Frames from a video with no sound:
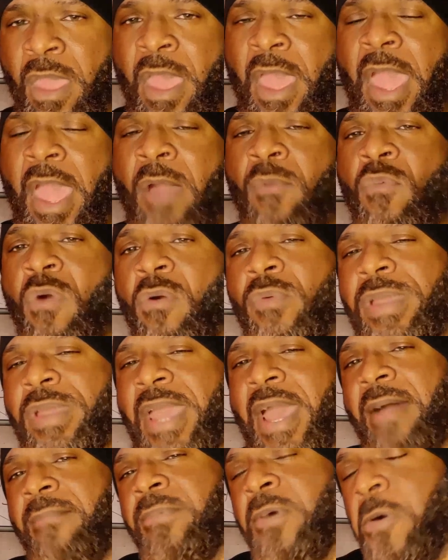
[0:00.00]
And what we
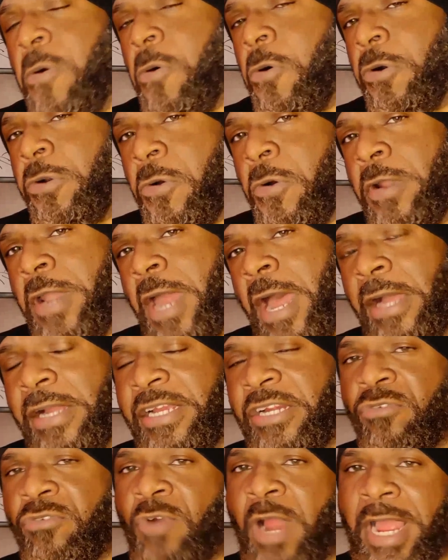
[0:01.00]
have going on out
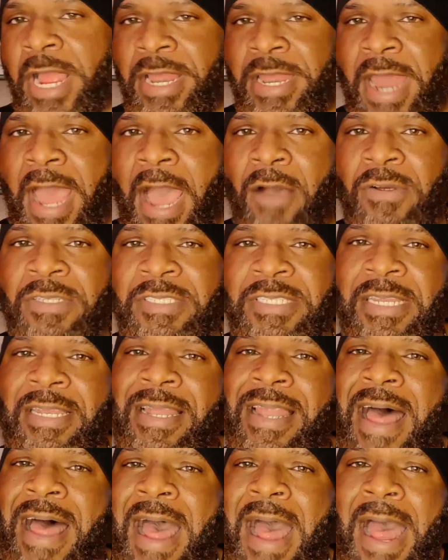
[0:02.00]
here right now is a
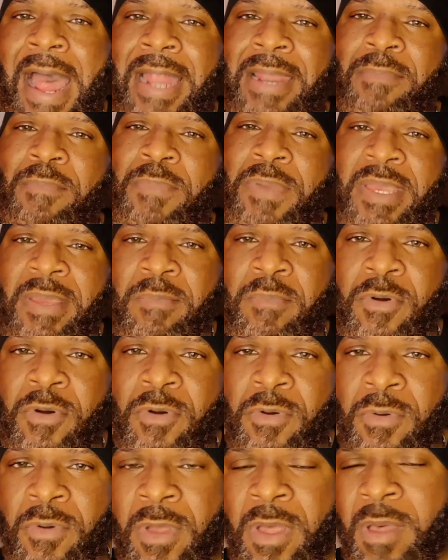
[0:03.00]
lot of
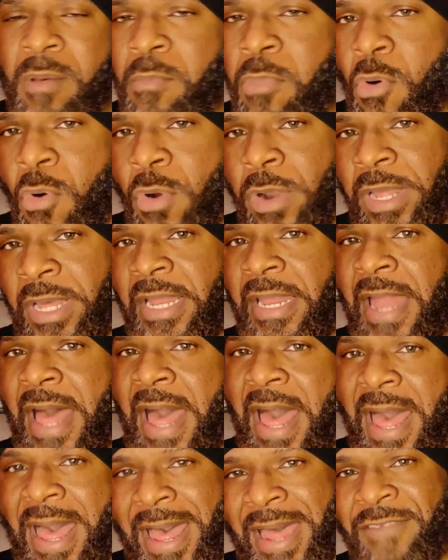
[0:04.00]
people pointing a
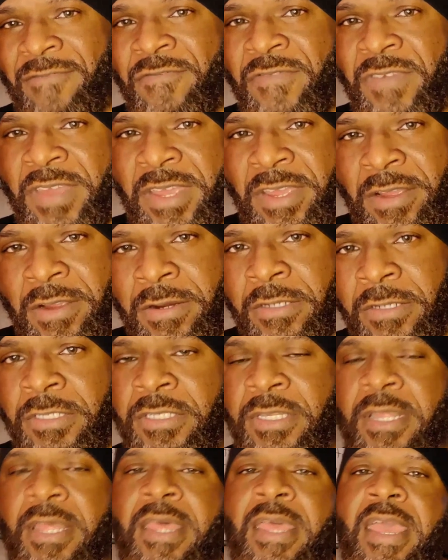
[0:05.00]
lot of fingers
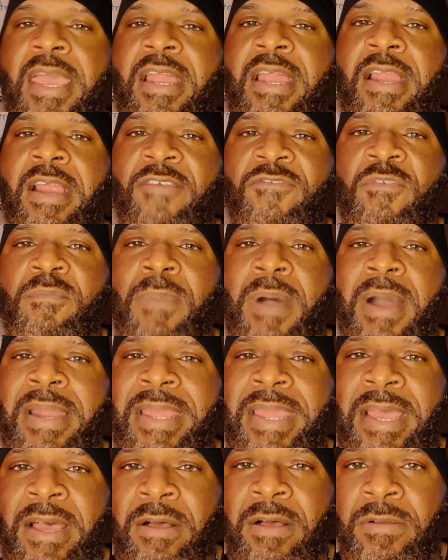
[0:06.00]
at
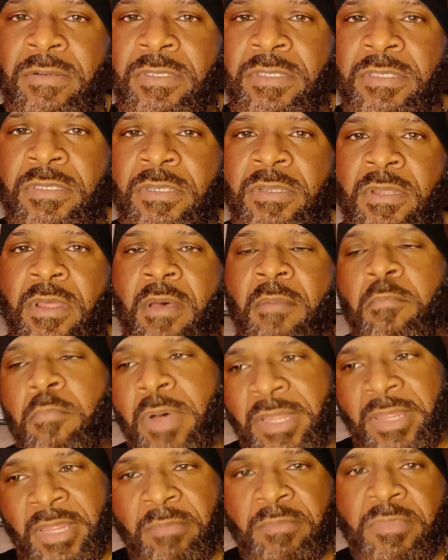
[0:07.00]
everybody else
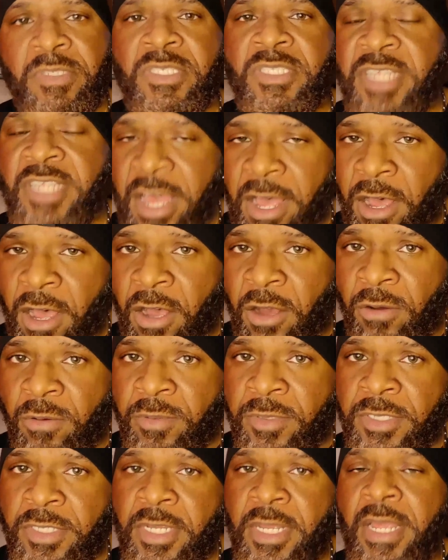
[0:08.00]
but
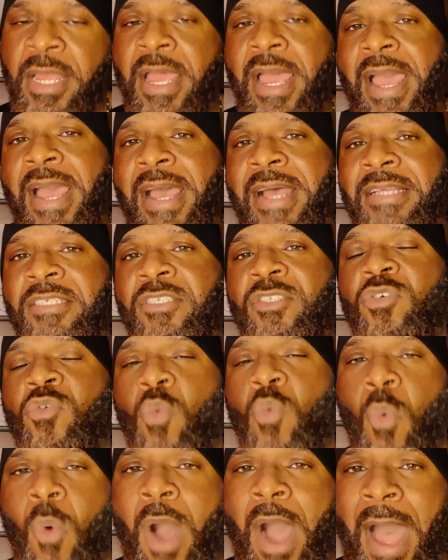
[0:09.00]
themselves as to
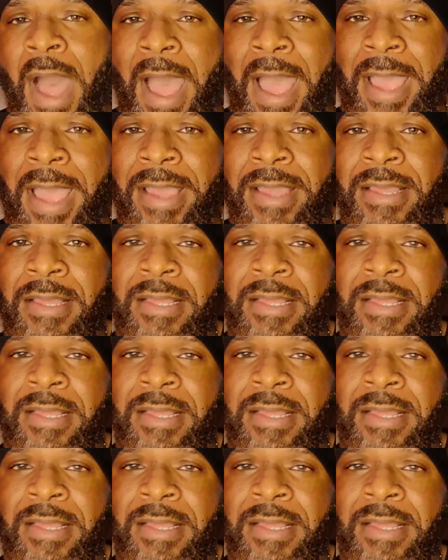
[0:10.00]
why